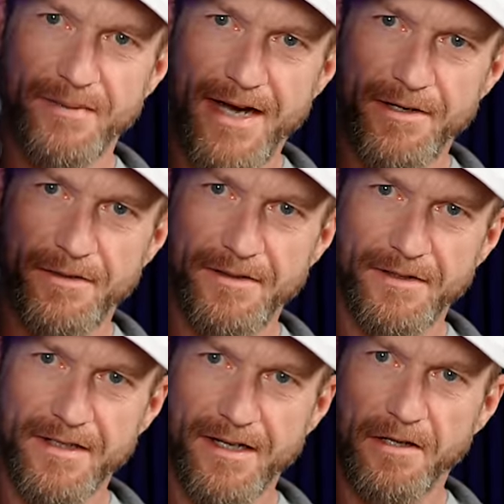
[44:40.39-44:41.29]
paddle. It
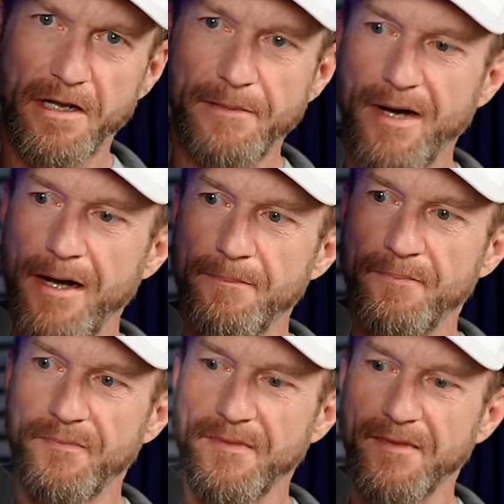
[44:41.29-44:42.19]
looks like a lollipop,
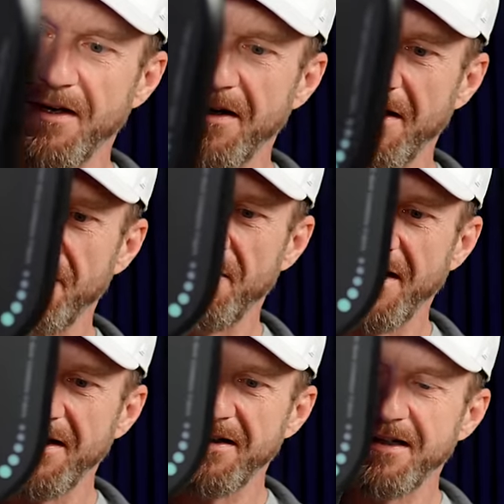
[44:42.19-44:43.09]
uh,
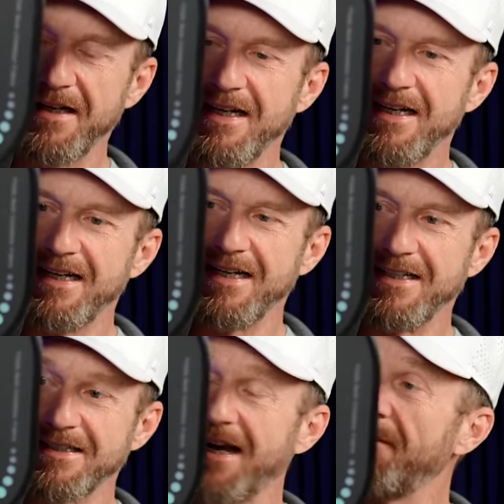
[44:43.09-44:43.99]
but it
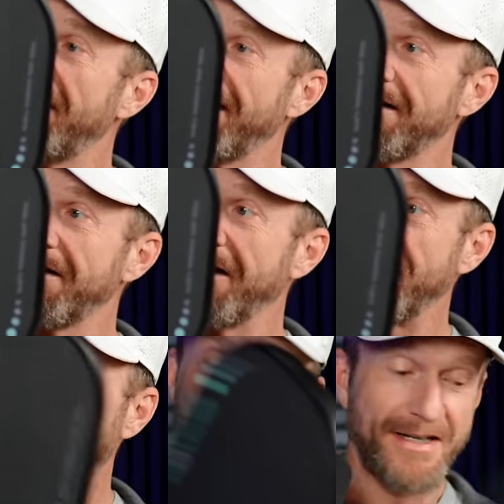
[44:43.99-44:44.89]
does not play like a
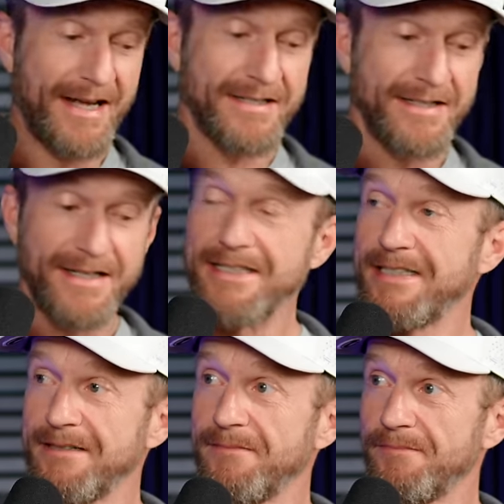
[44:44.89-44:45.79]
lollipop. It actually
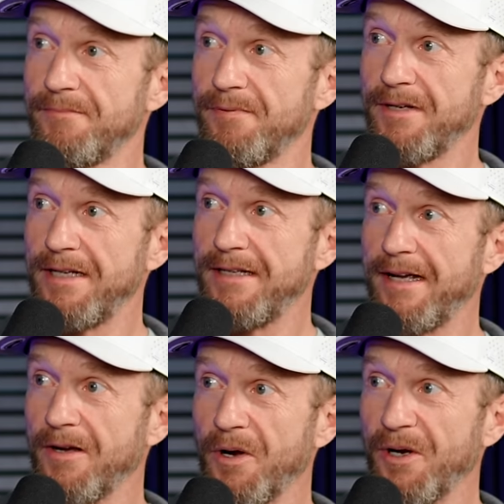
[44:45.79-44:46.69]
hits pretty
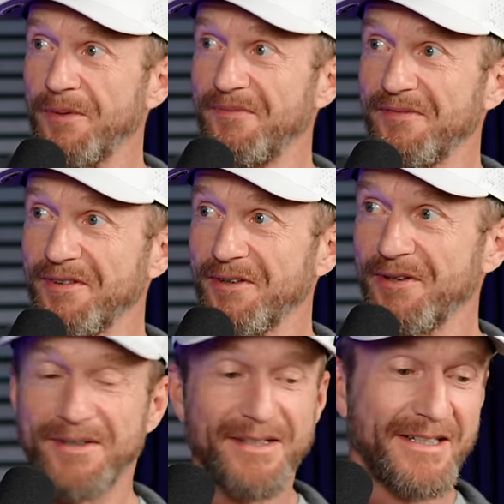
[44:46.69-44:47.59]
dang hard
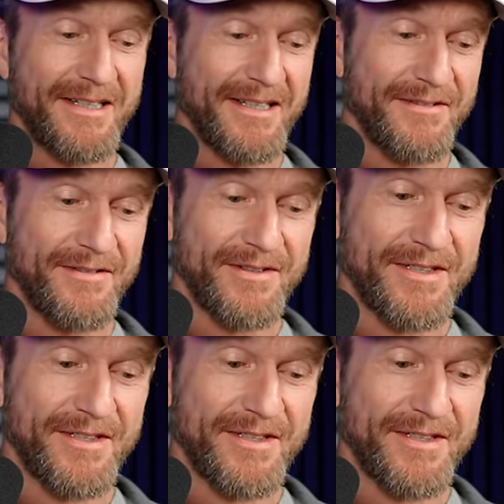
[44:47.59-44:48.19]
for for